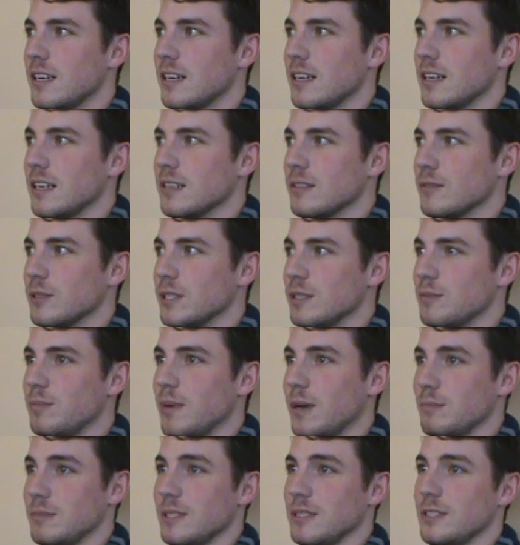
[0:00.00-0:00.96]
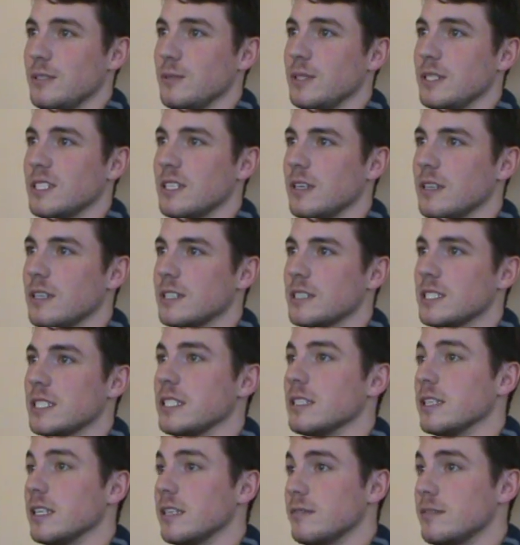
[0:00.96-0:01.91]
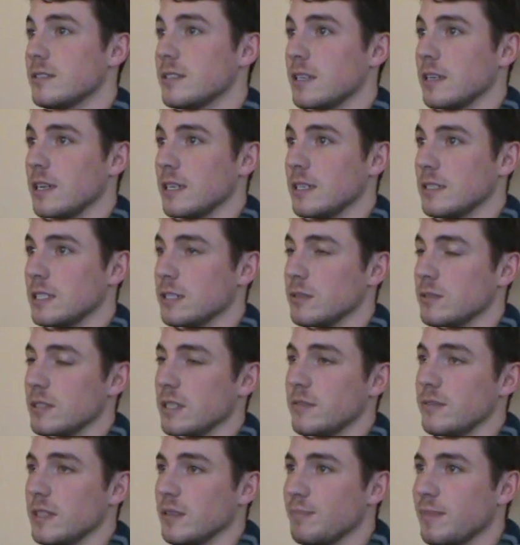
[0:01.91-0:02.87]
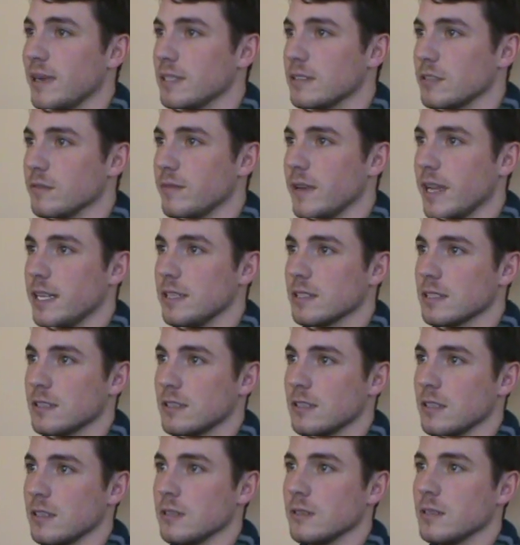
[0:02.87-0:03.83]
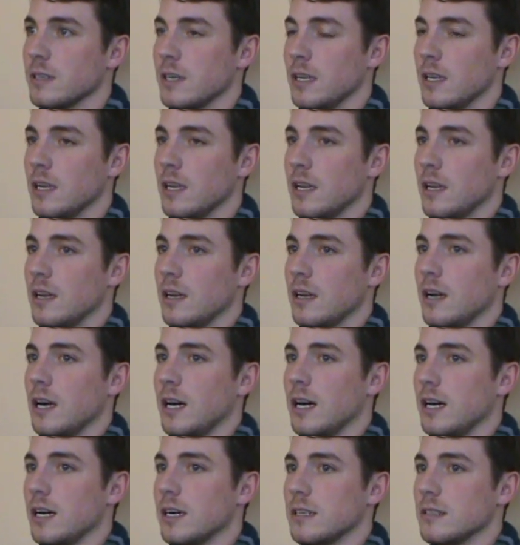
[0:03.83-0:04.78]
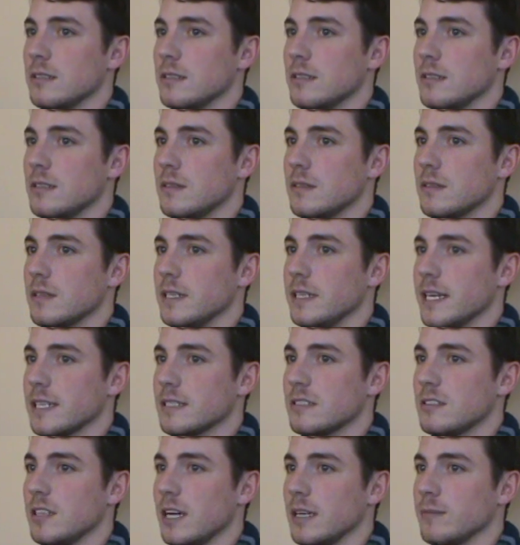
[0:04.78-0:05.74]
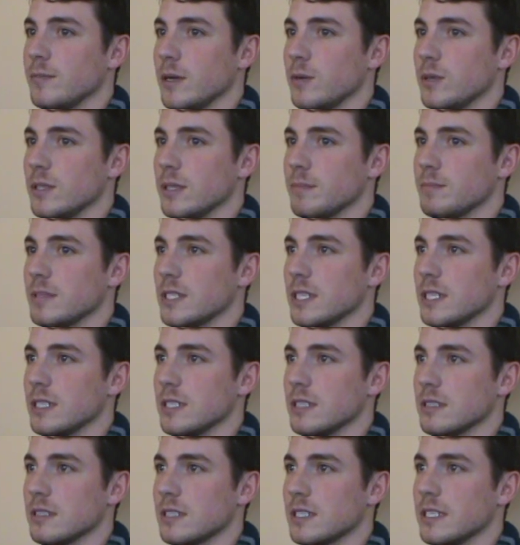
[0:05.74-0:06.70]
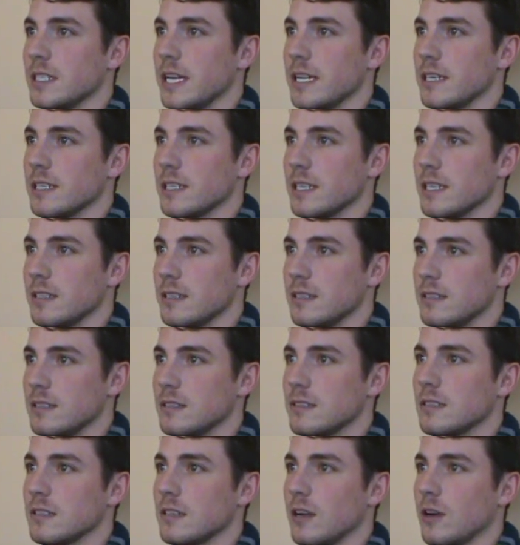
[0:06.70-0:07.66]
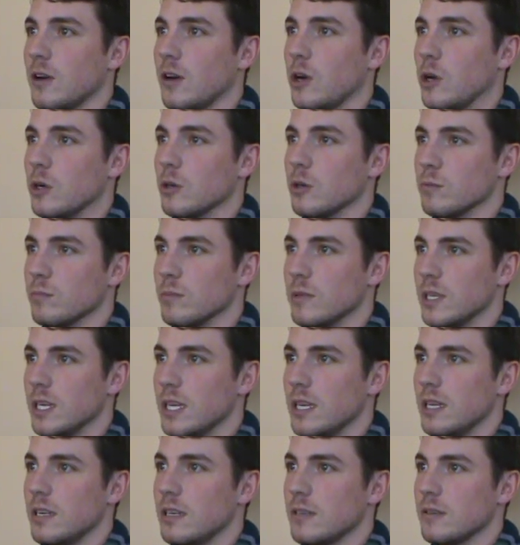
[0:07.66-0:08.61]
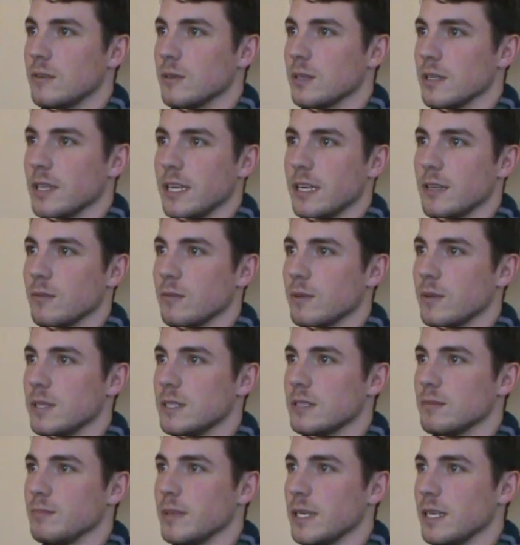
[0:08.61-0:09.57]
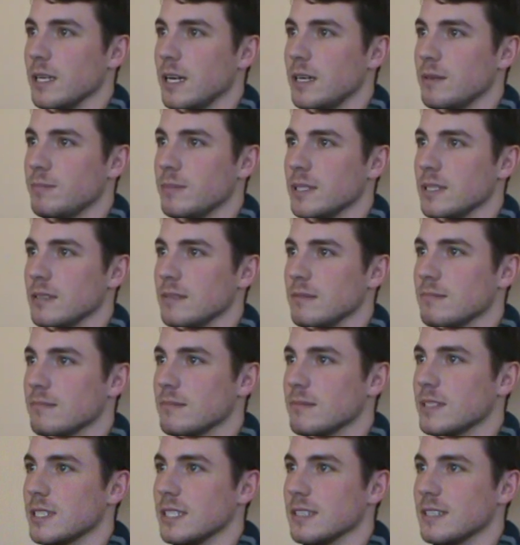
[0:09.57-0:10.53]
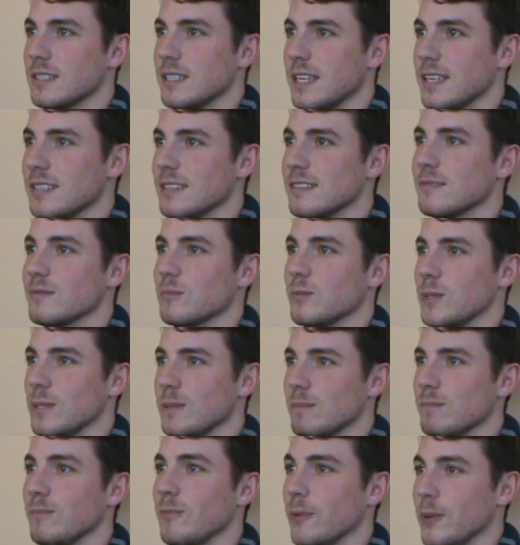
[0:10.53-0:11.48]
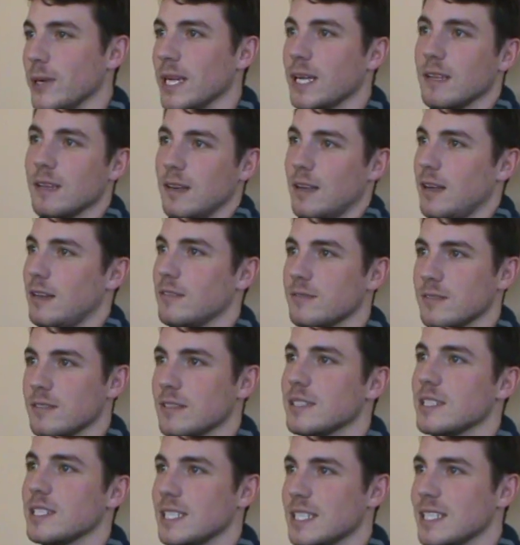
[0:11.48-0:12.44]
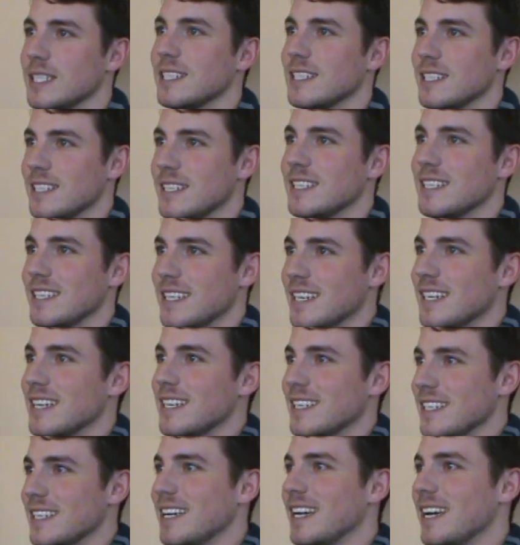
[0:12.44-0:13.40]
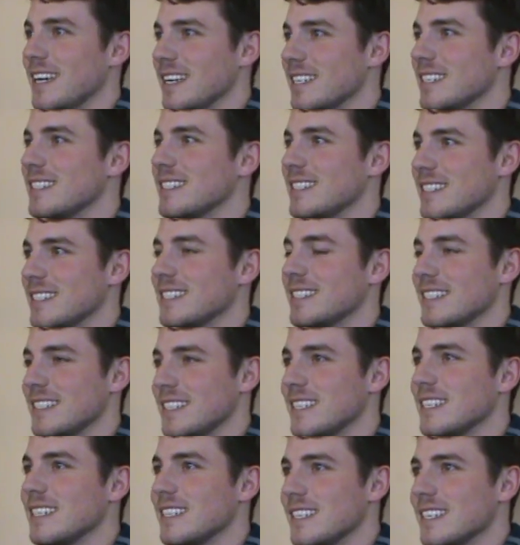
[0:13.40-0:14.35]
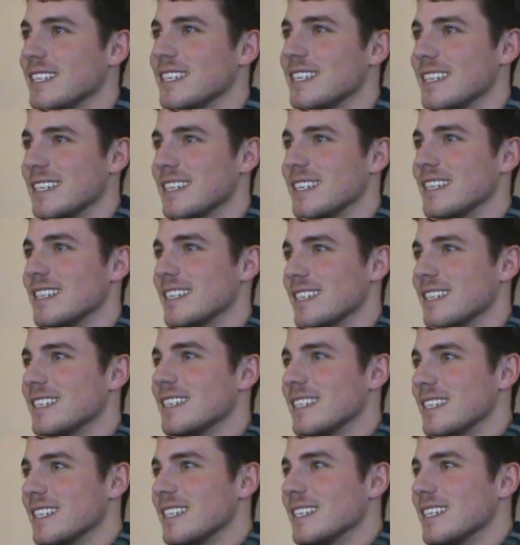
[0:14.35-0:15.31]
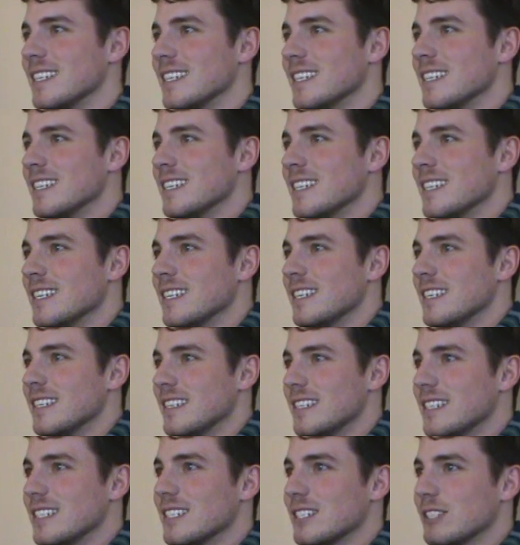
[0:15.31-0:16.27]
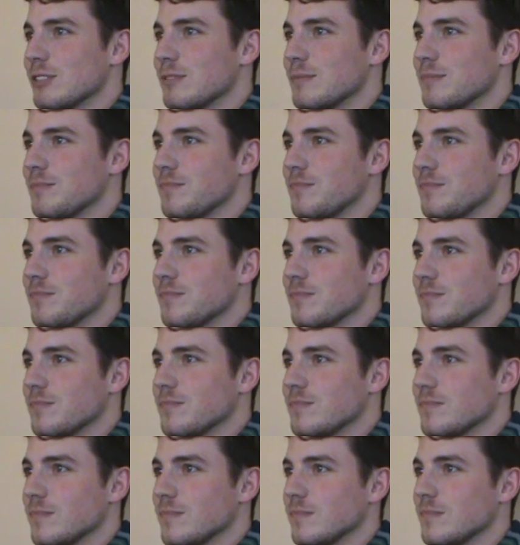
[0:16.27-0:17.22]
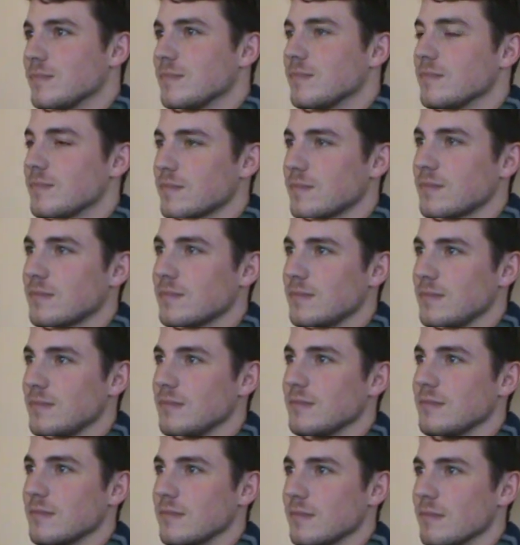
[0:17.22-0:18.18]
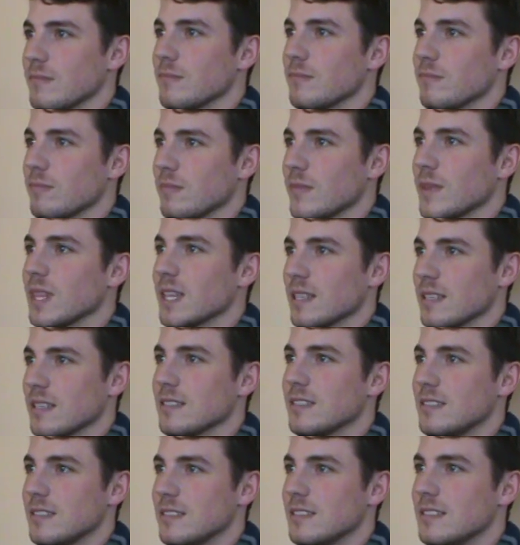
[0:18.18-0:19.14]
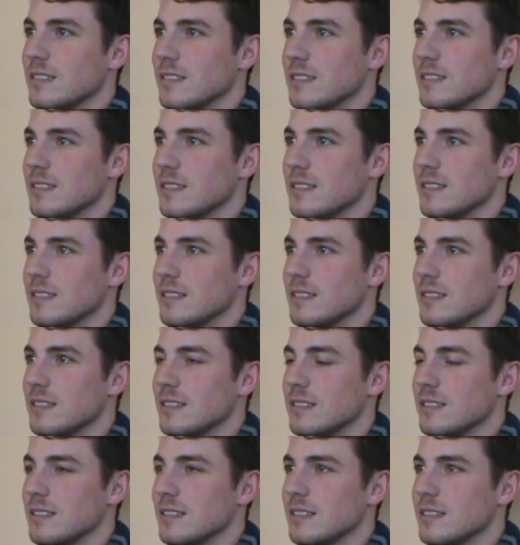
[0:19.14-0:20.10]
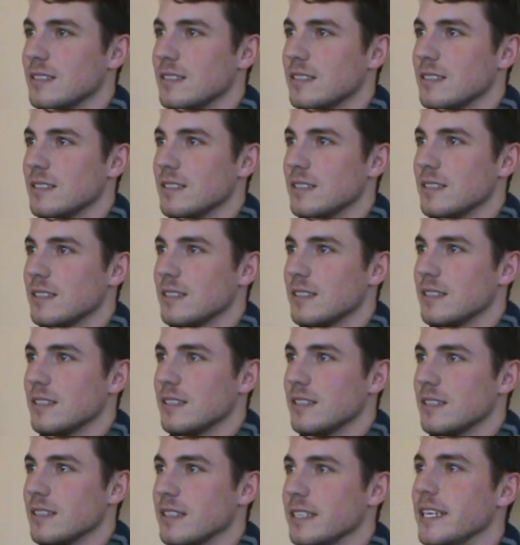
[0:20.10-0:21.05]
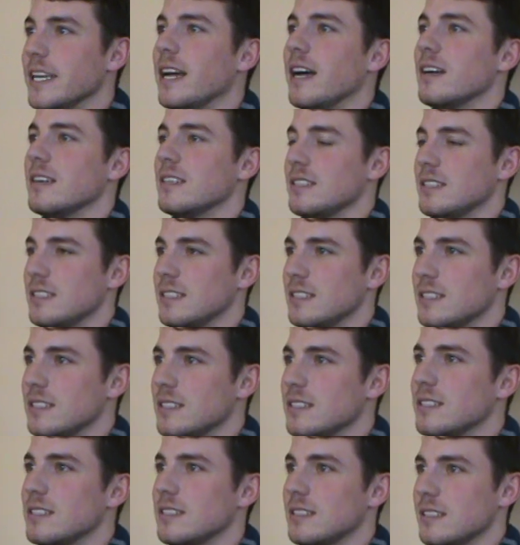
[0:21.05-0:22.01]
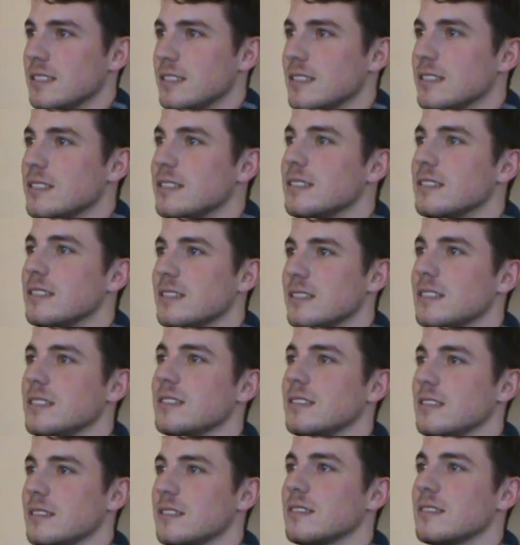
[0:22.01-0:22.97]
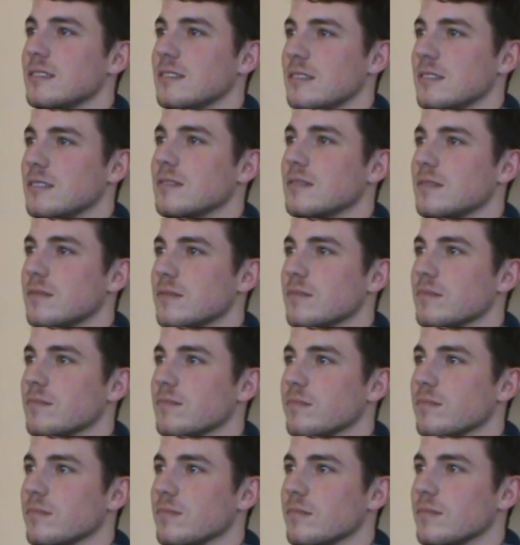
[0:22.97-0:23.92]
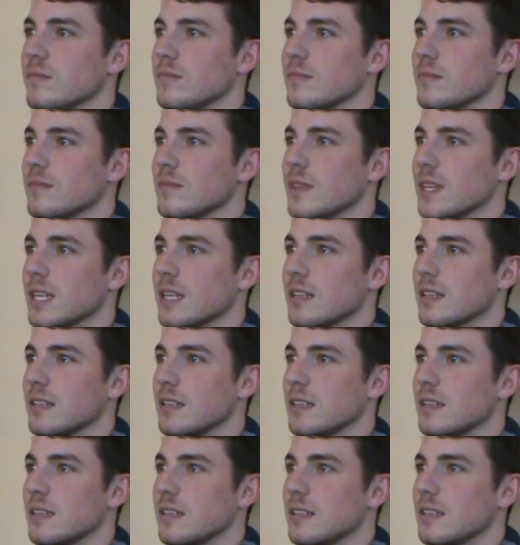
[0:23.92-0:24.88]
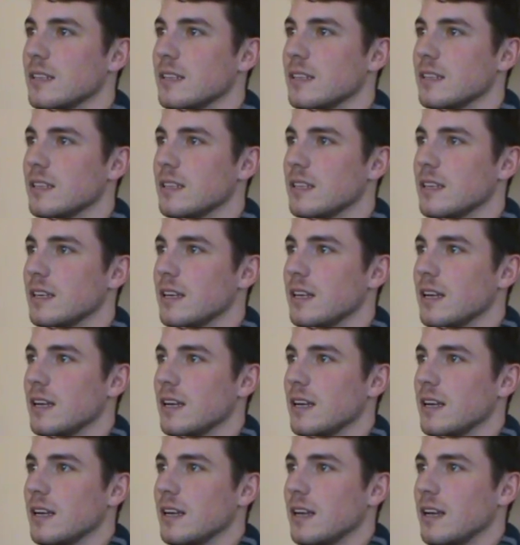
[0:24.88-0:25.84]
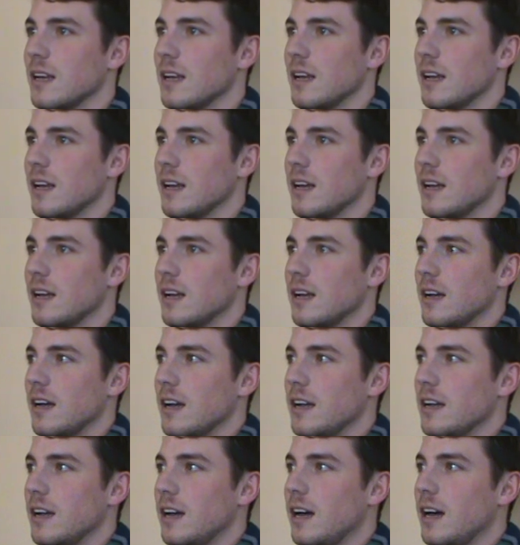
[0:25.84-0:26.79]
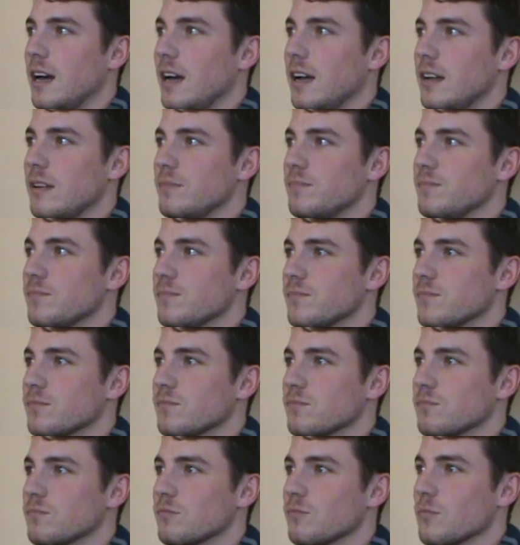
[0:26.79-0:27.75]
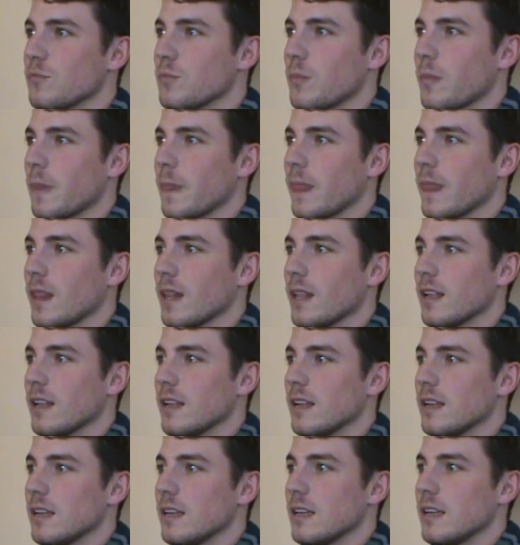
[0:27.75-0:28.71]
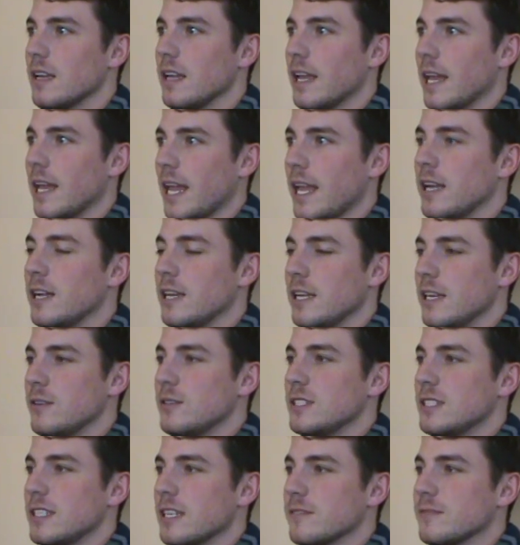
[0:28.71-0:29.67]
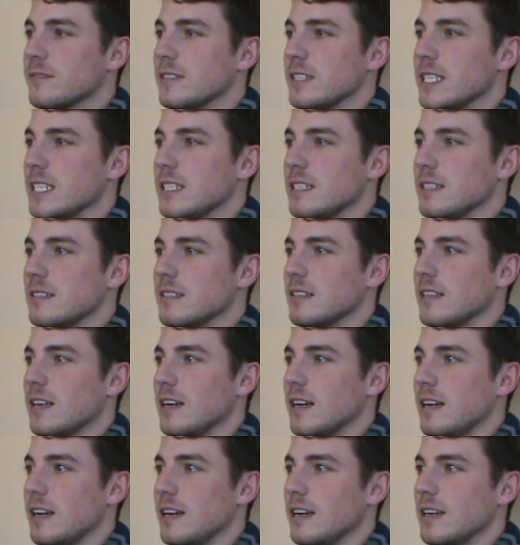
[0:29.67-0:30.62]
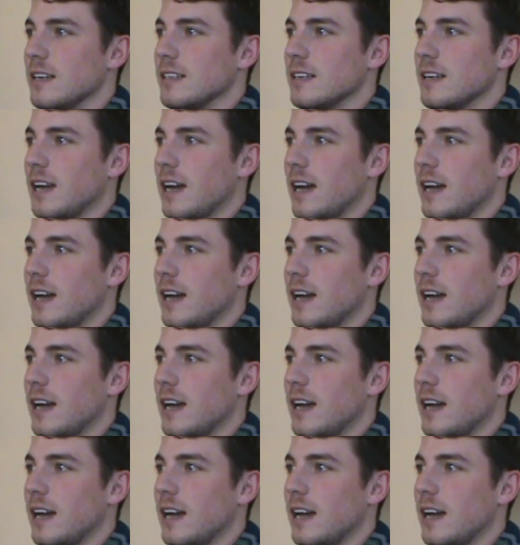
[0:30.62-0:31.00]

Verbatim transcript: uh, we just bumped into each other. She lives uh, she was living in Pennsylvania, so uh, the next time I went up to Connecticut to go home, we were like, let's meet up, and since then we we hit it off. Yeah, I'll be darned Wow, wow. Yeah. So I mean that so that made for a, a certainly a different tour than the first one. Having somebody at home that you were you cared about, well, aside yeah. your family, but I mean having a loved one and I don't know, did that make that any easier or any, any, any Um, harder or, or was, It, it was definitely uh,